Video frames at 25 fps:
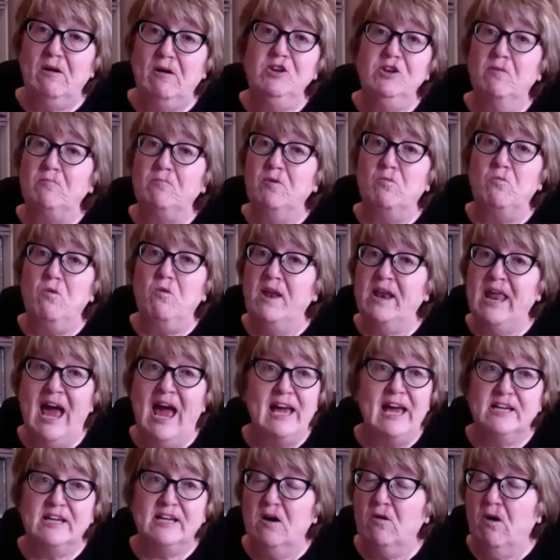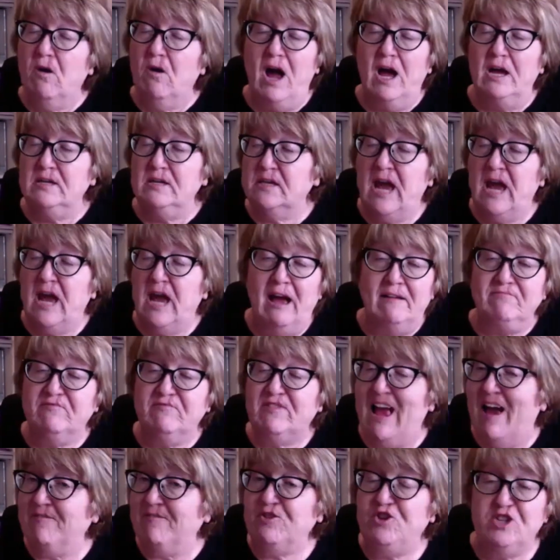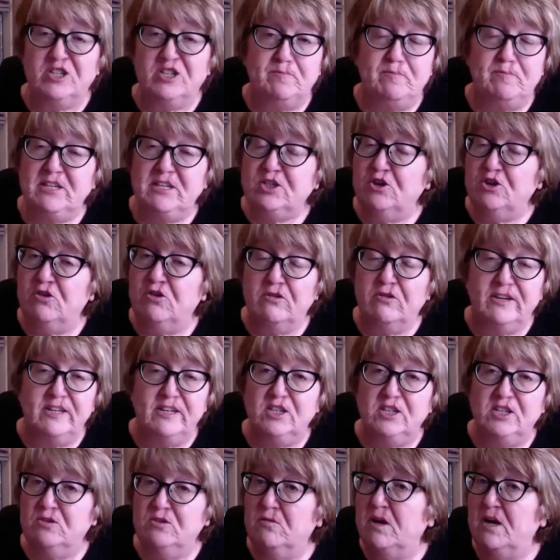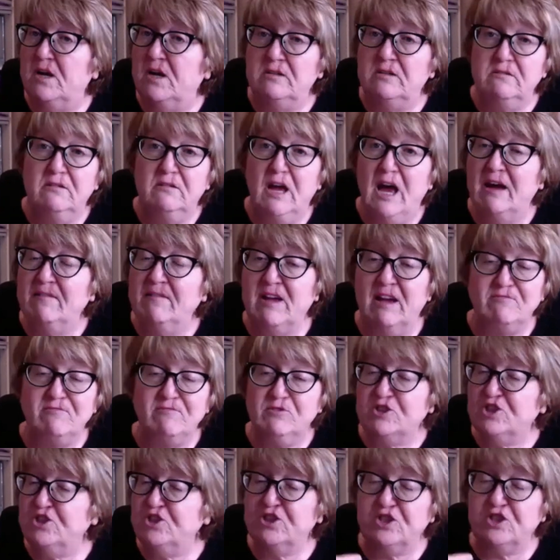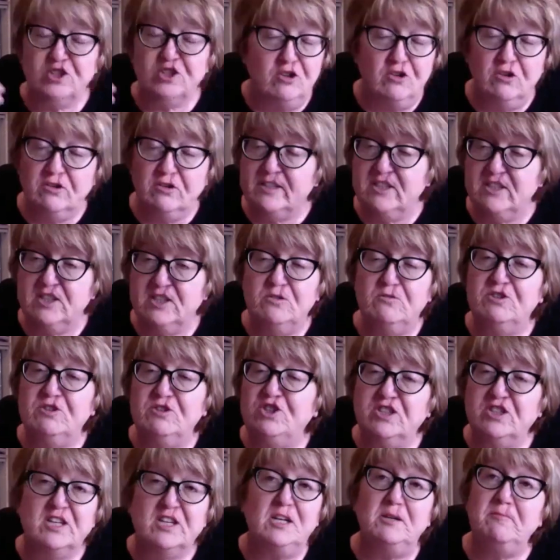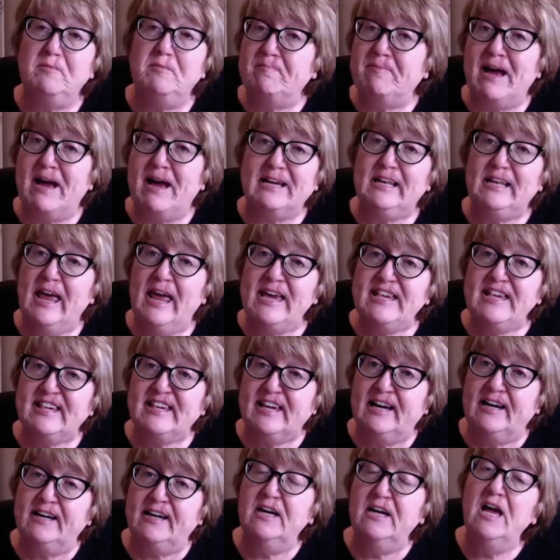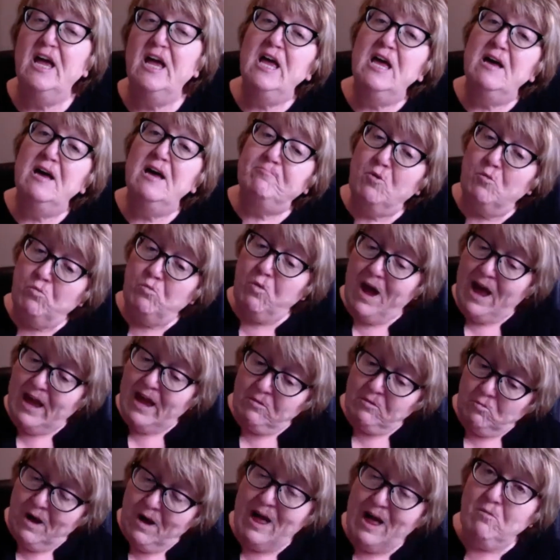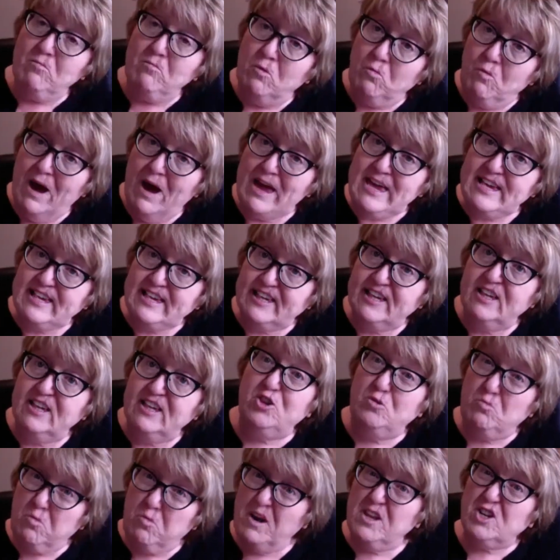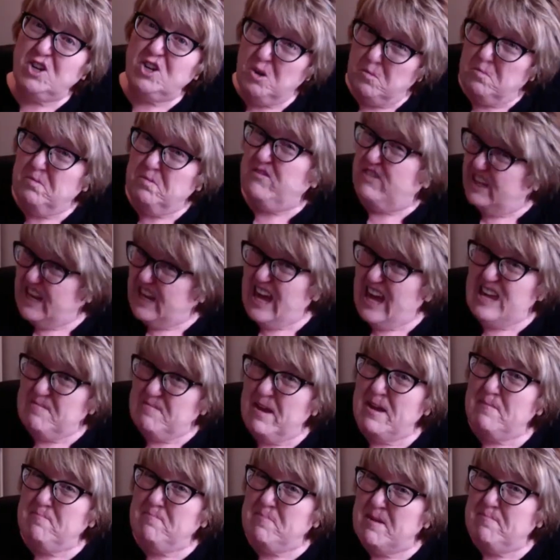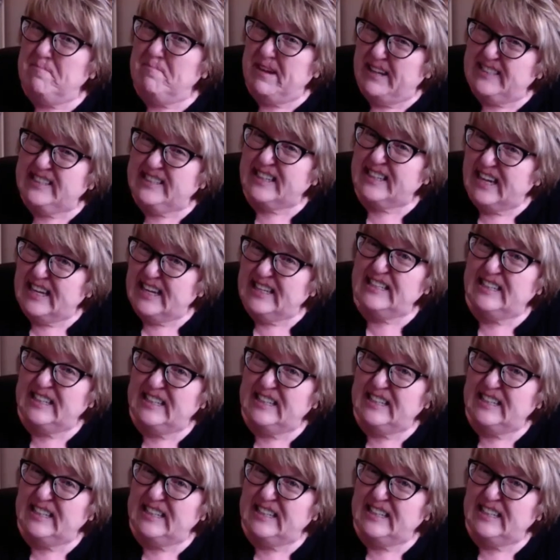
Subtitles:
number one, I've just been talking to her. I was just talking to her. She's going to be back later. But while we're waiting, do you want a cup of tea, maybe a biscuit?